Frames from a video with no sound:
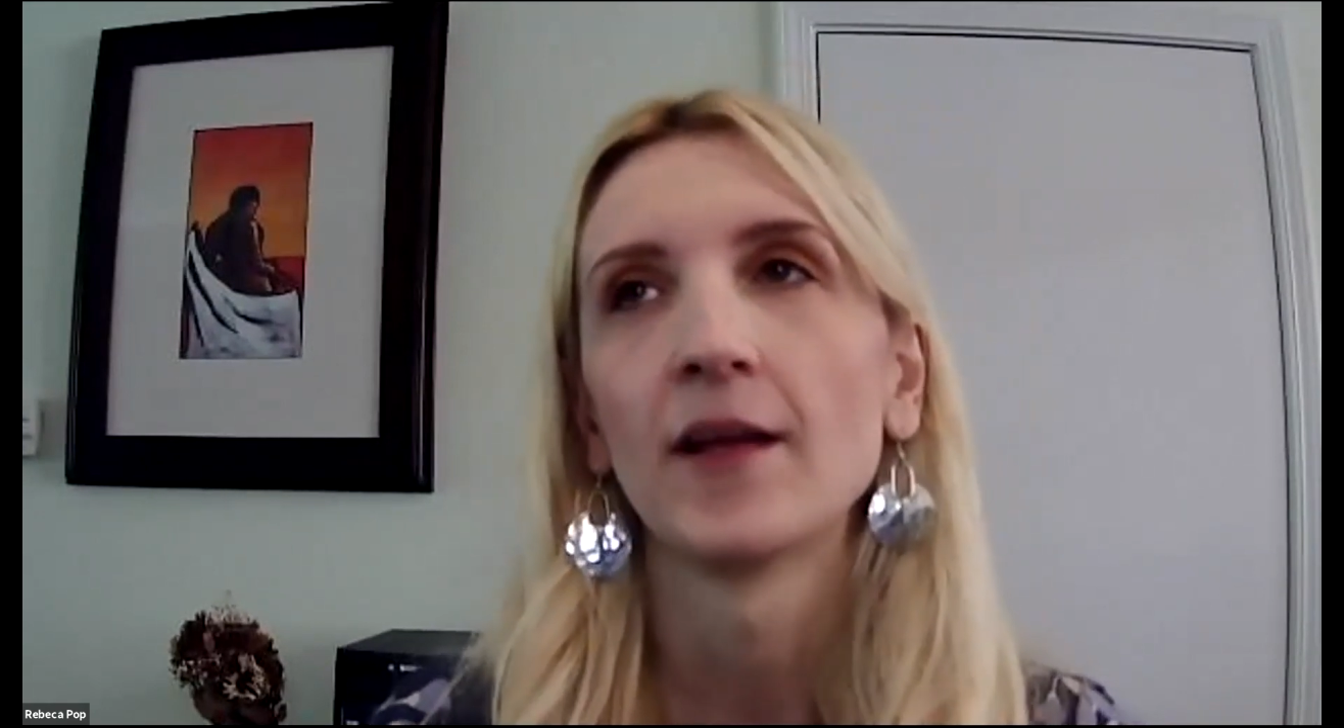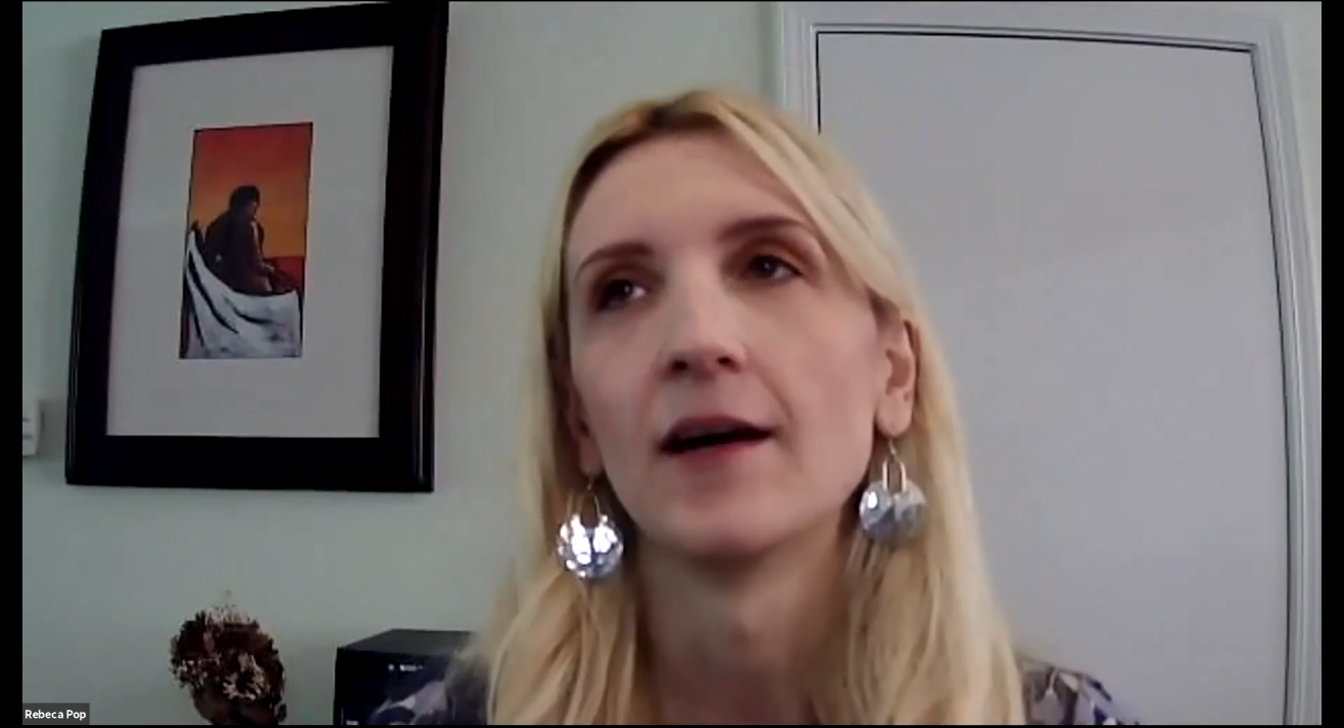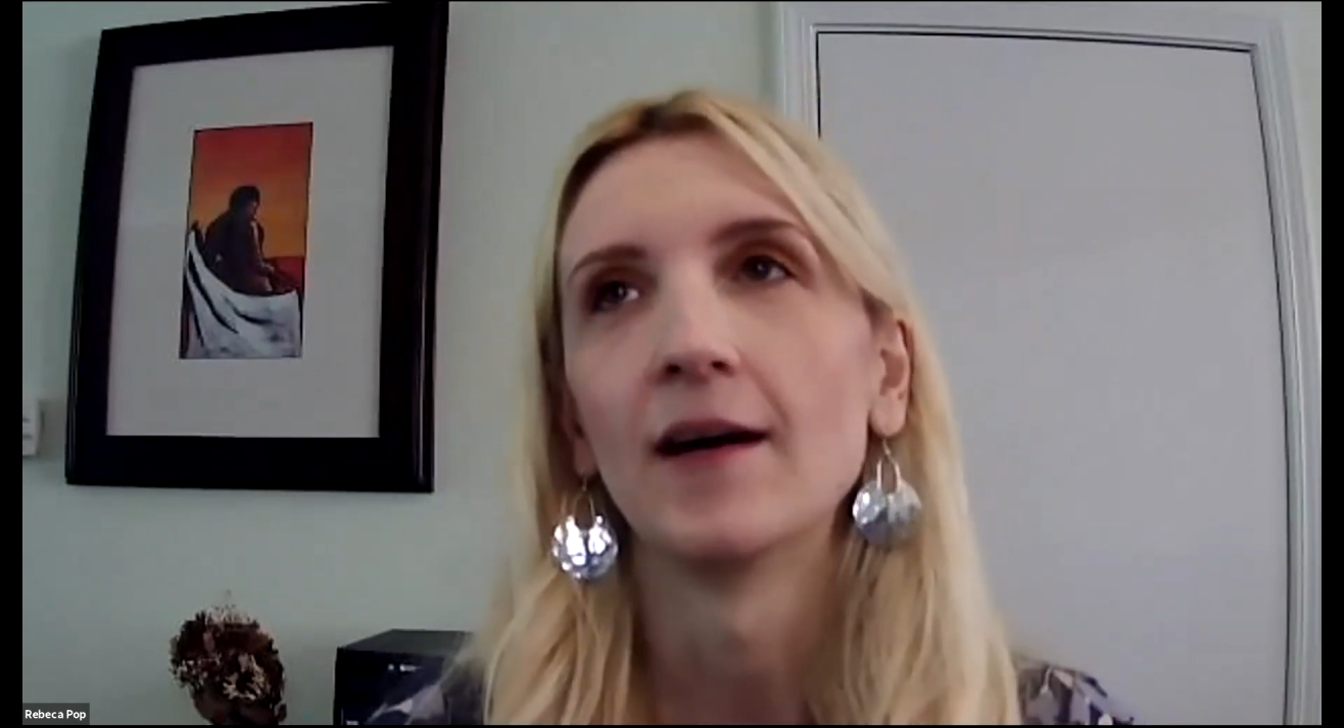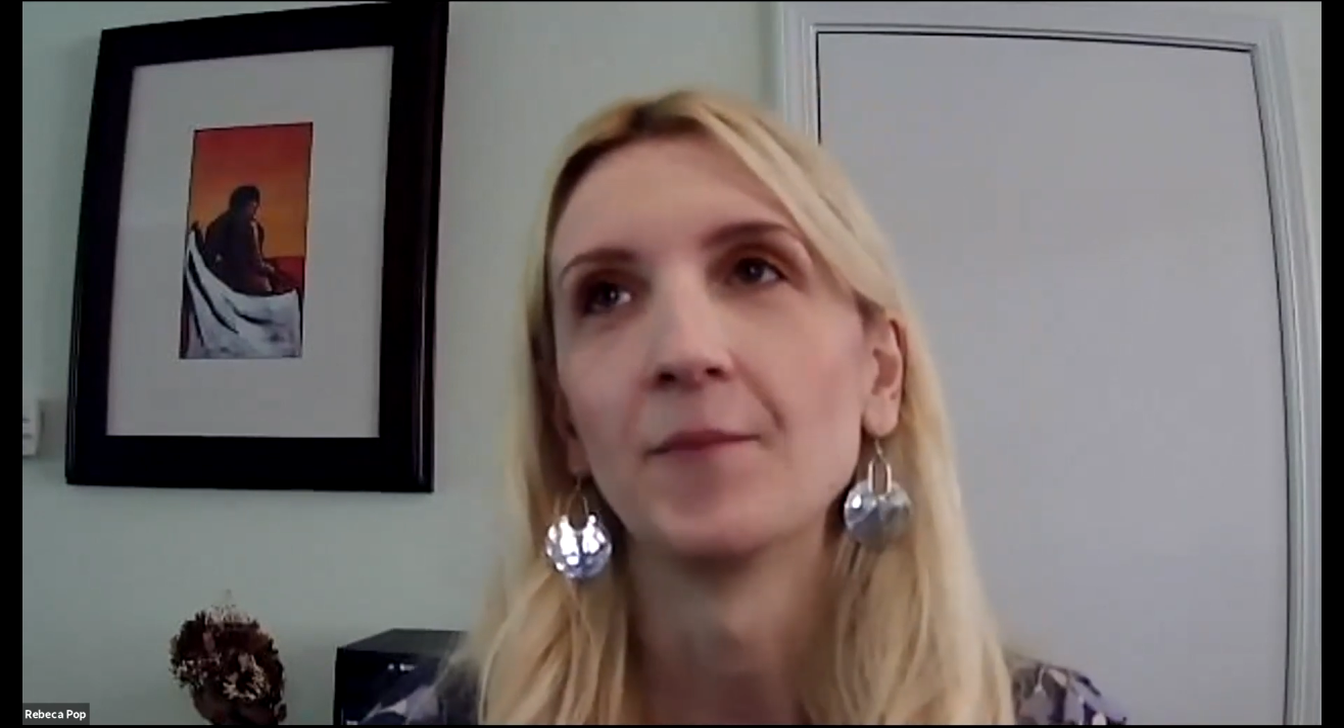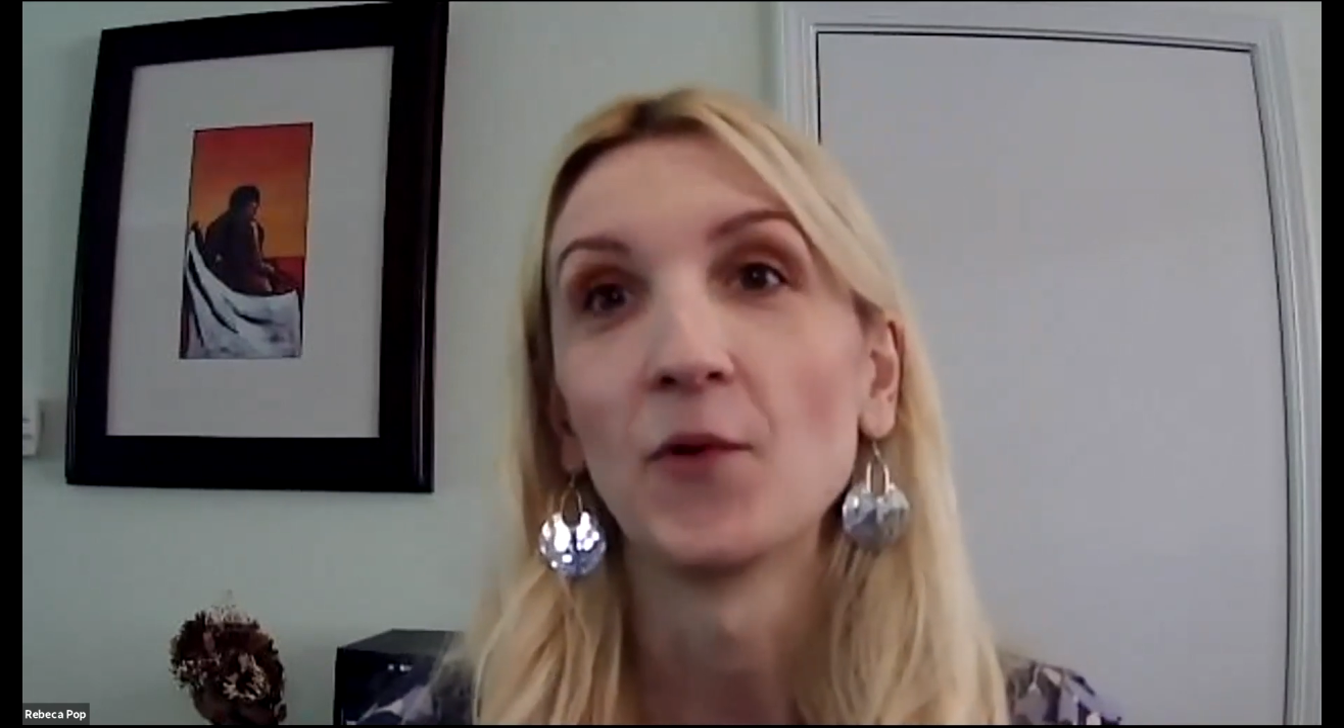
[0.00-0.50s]

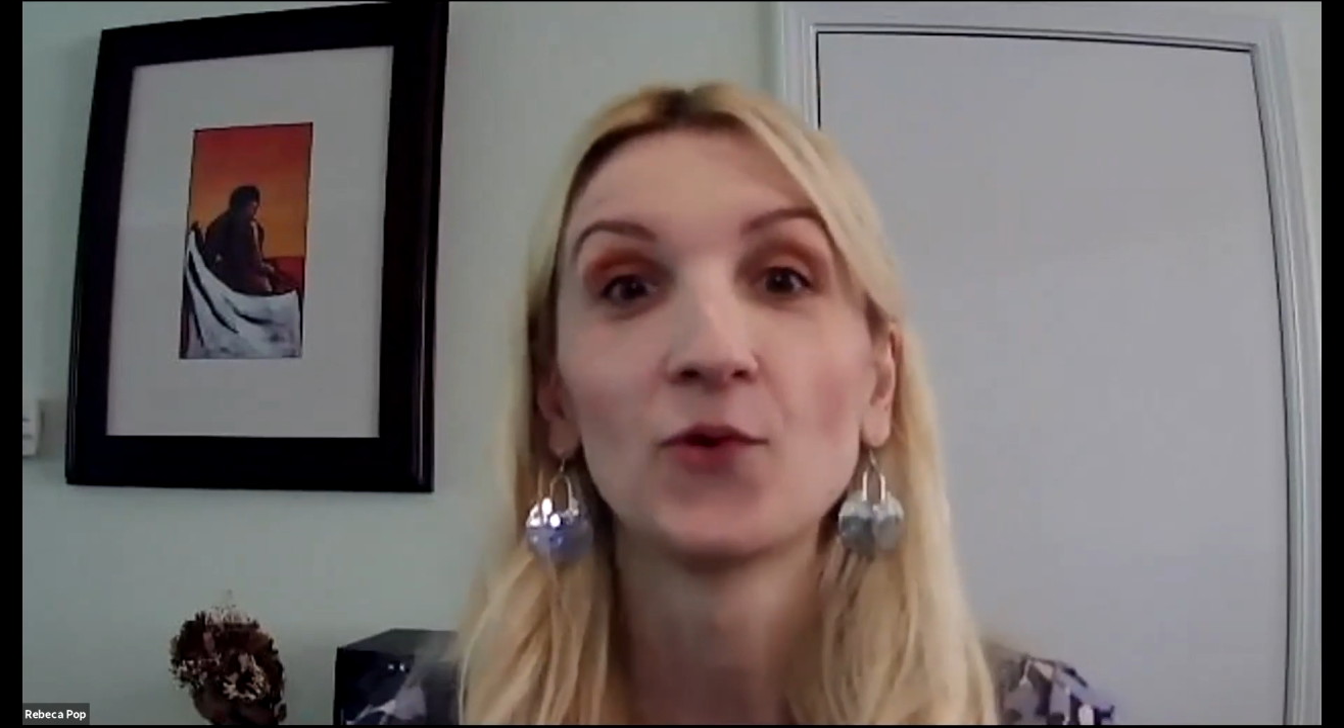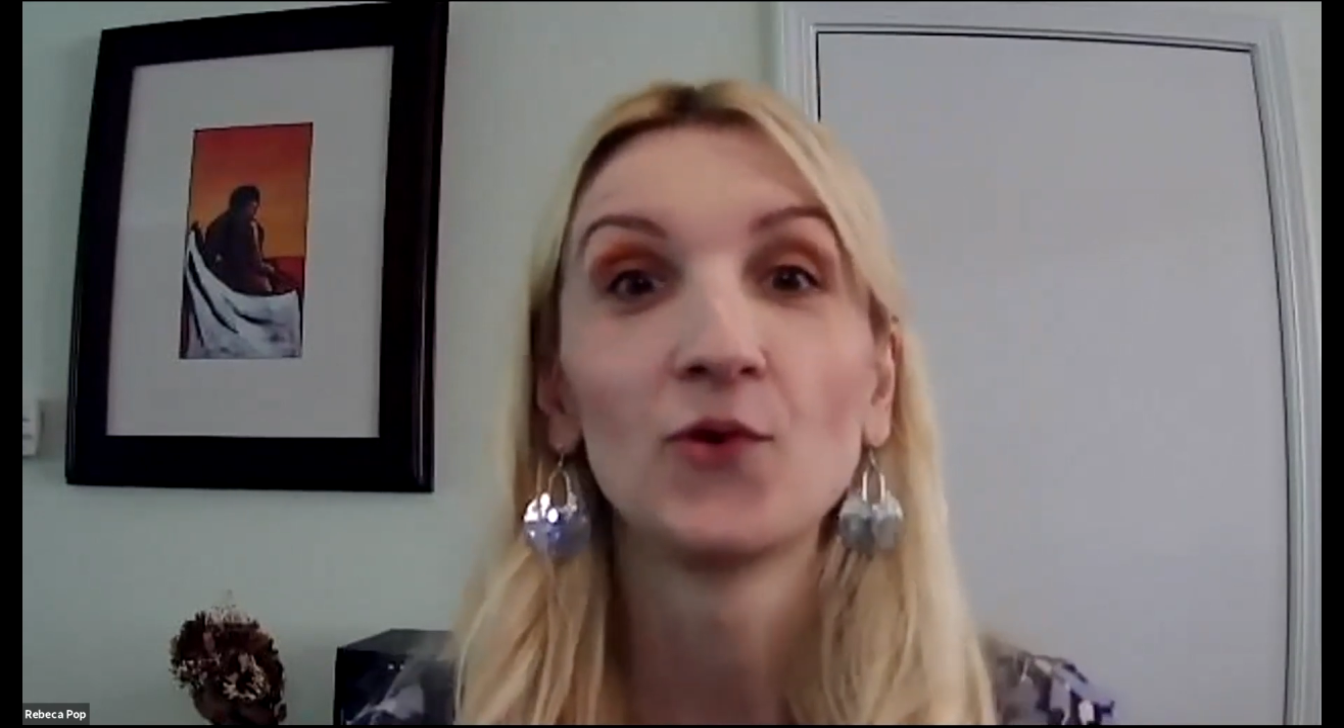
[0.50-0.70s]
or